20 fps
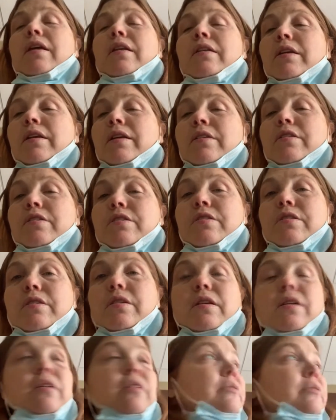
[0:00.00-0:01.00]
this
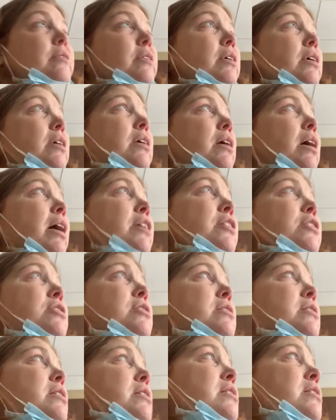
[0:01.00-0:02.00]

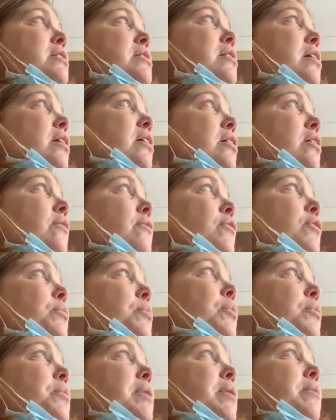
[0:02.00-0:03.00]
is not a
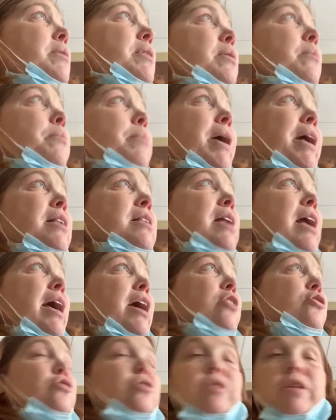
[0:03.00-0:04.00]
comfortable, I mean, the bed
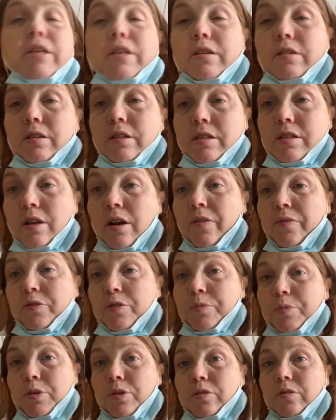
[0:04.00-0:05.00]
actually is
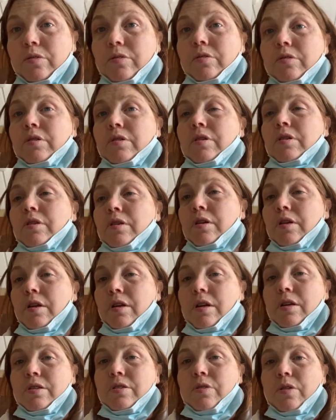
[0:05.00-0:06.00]
comfortable.
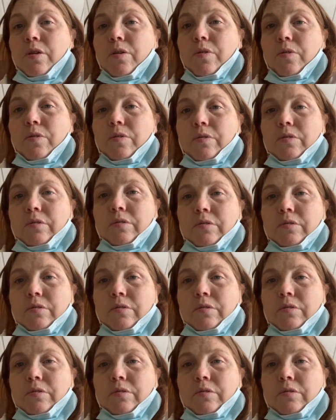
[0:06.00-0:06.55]
So,